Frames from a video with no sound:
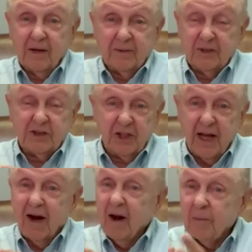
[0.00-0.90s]
when she
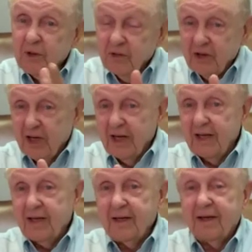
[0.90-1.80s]
had an opportunity to
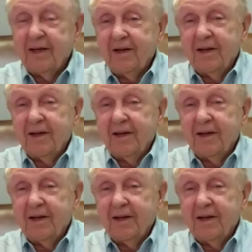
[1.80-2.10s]
lead,